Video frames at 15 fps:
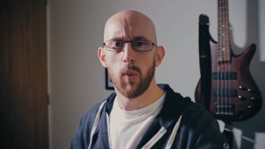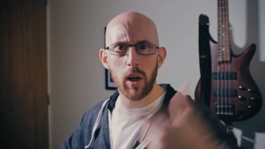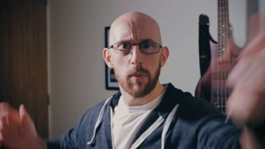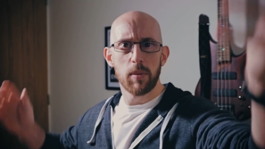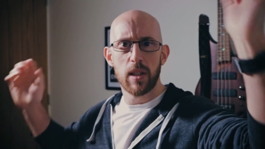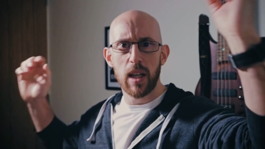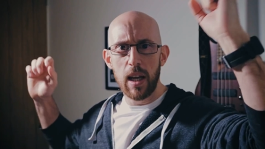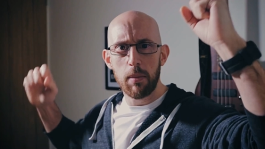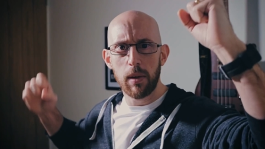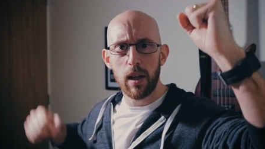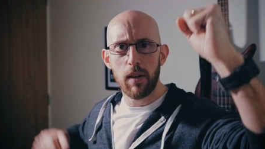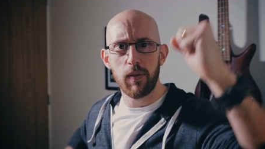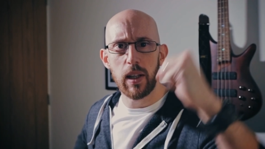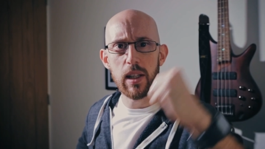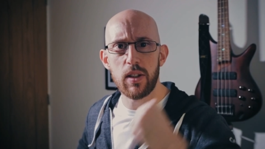What up team,
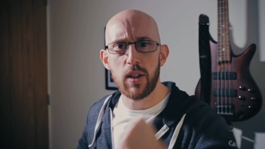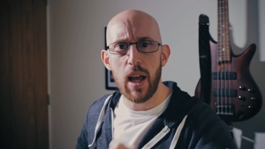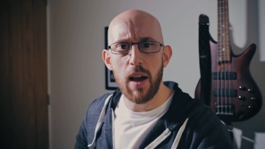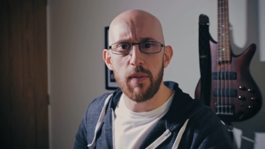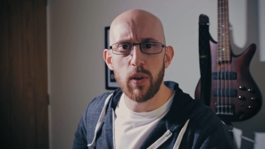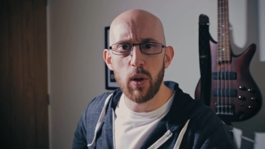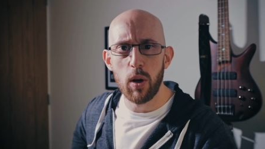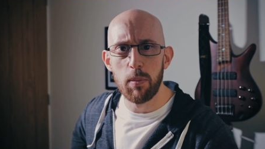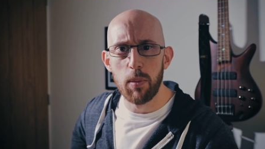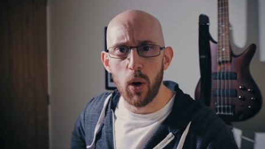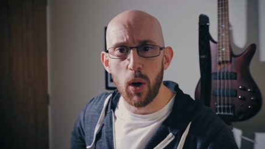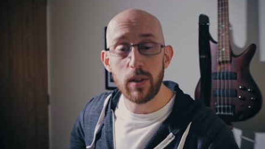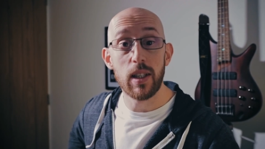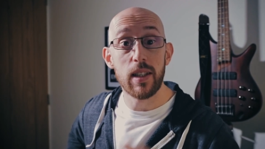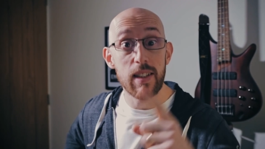lovely to have you
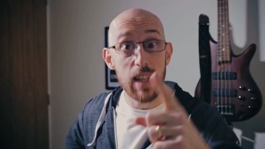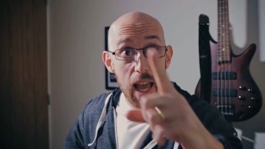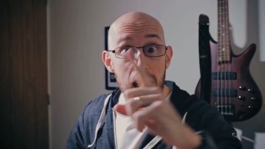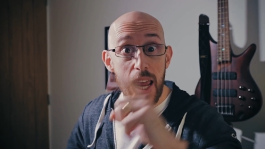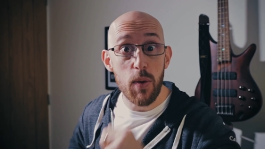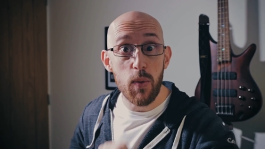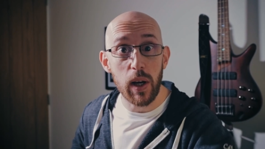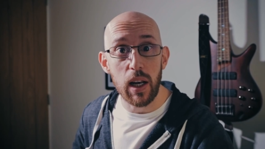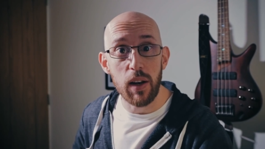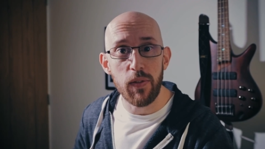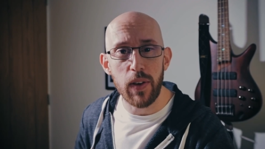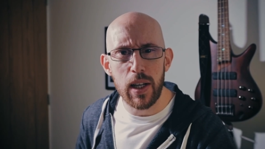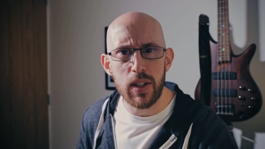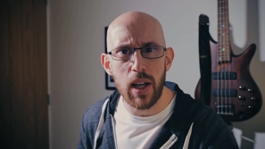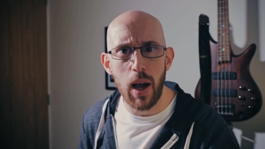aboard. Today we're going to
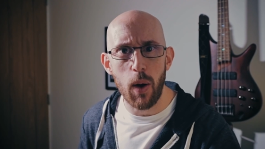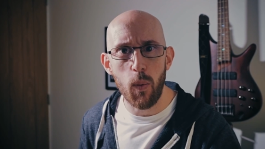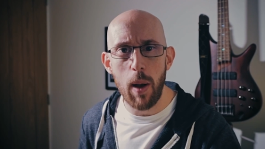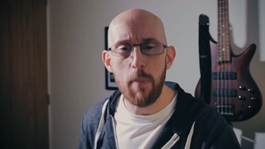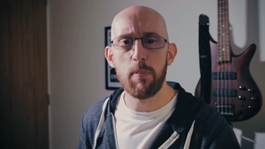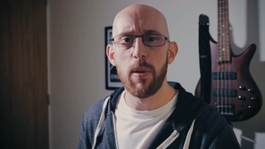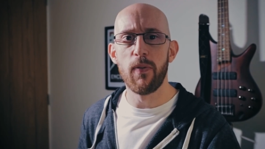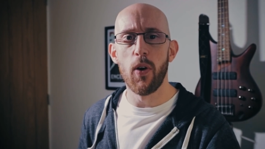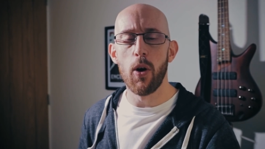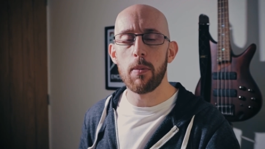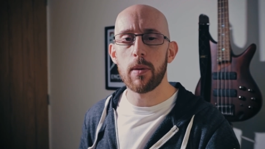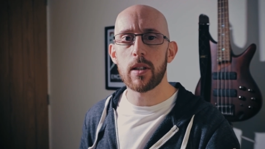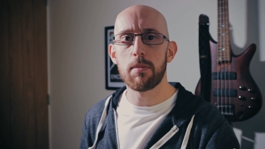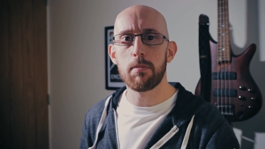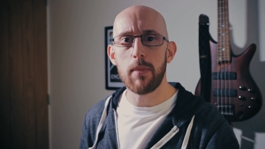finish our web
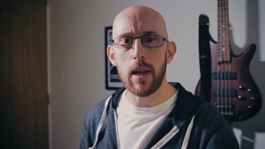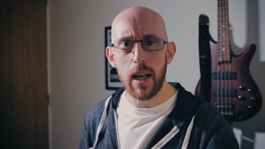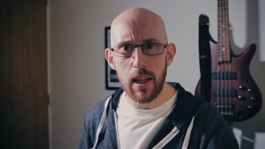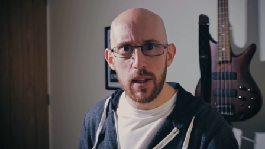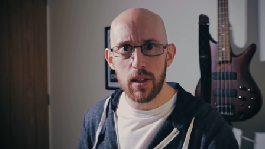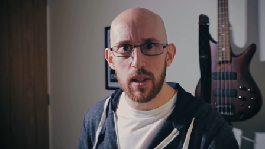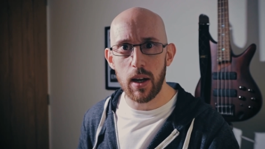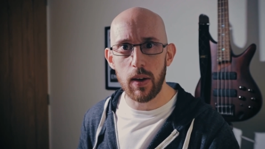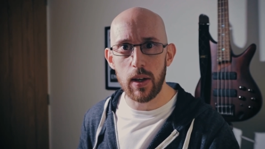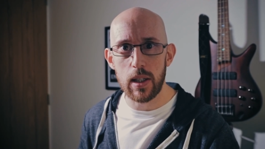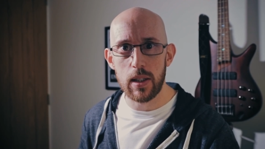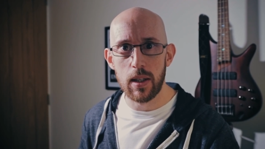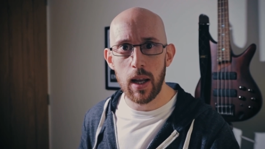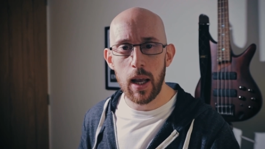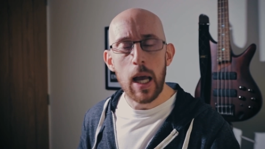performance
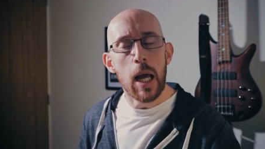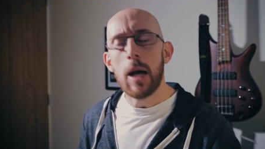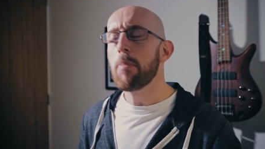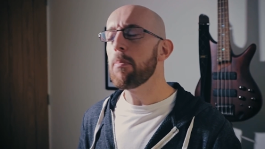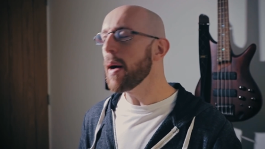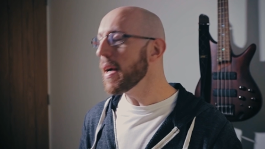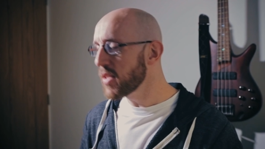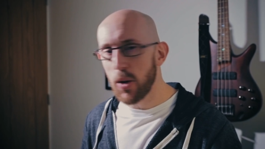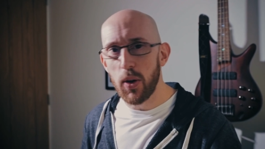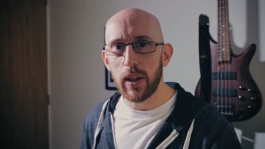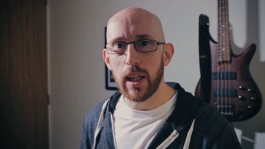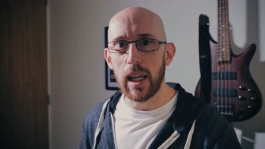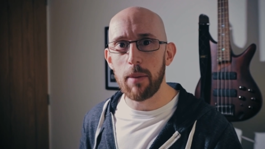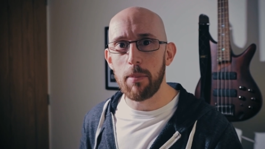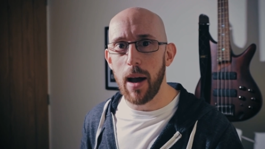mini-series by
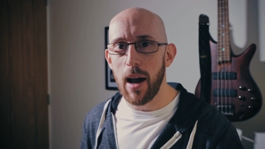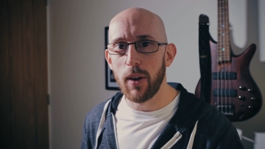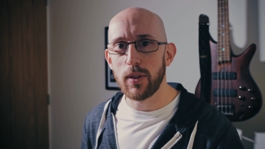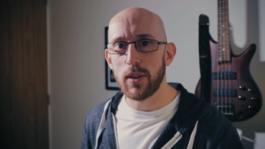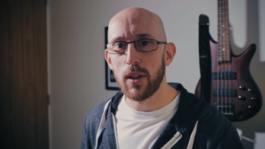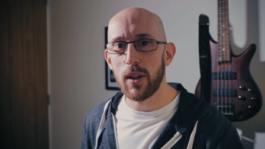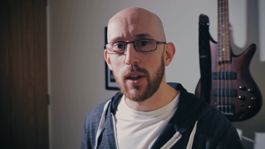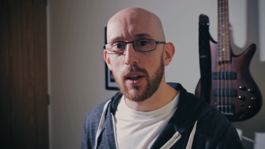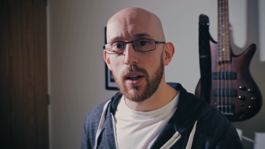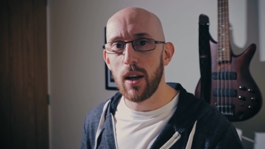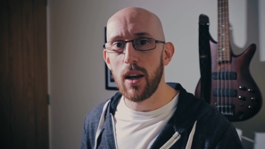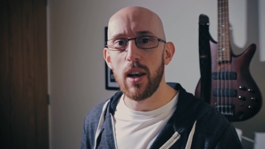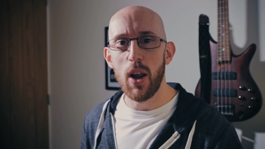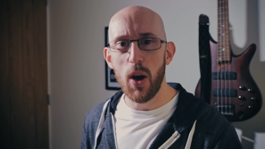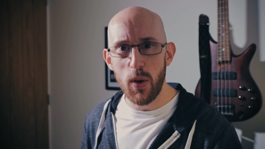talking about
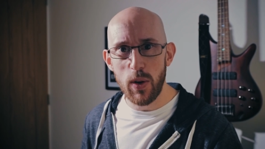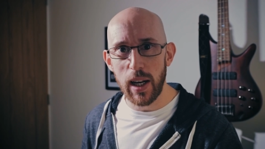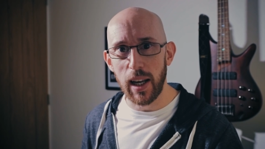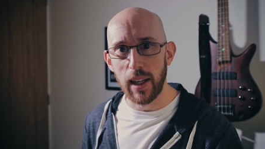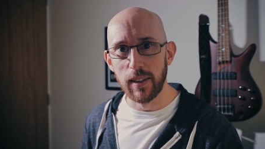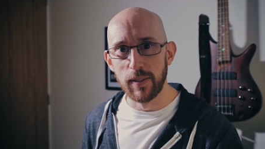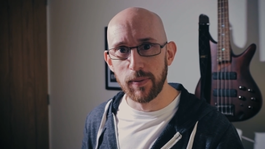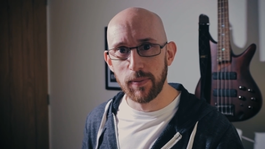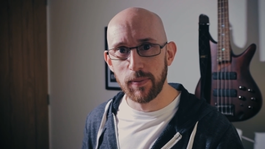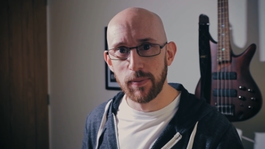loading.